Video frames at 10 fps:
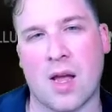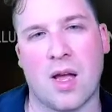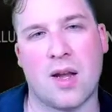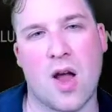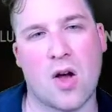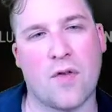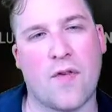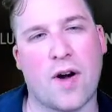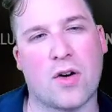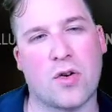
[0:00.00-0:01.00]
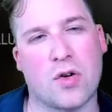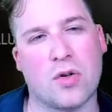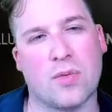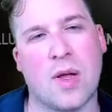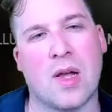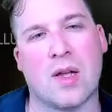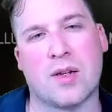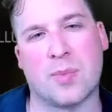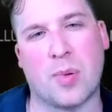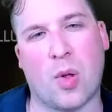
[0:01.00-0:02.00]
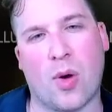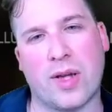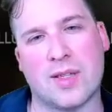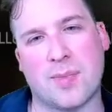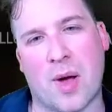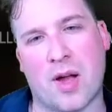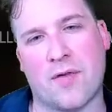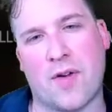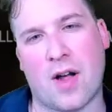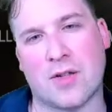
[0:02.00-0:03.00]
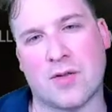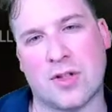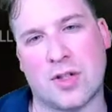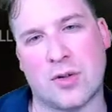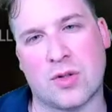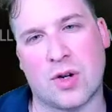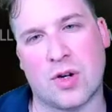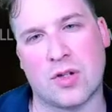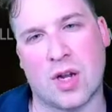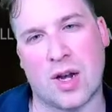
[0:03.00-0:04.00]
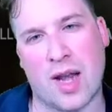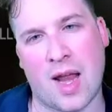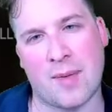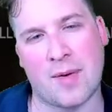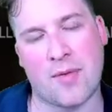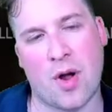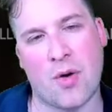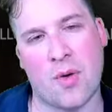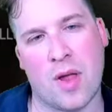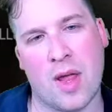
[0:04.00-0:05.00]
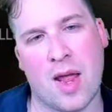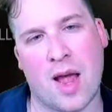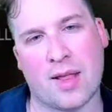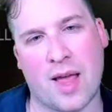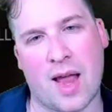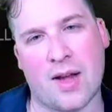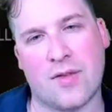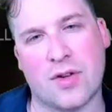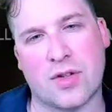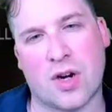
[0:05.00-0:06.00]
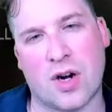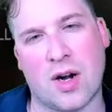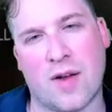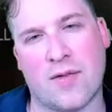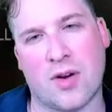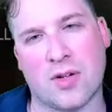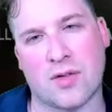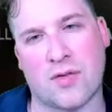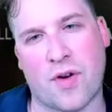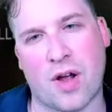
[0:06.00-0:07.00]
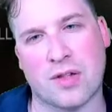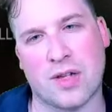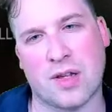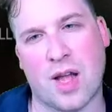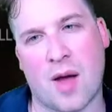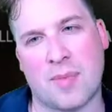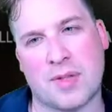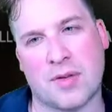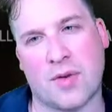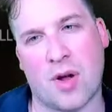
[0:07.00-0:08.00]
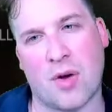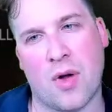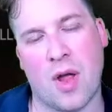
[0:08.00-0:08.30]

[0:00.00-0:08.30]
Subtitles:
Naglfar Crew, deploy, spawn frost for 2 turns on an enemy row. At the end of your turn, if there is a frost on the opposite row,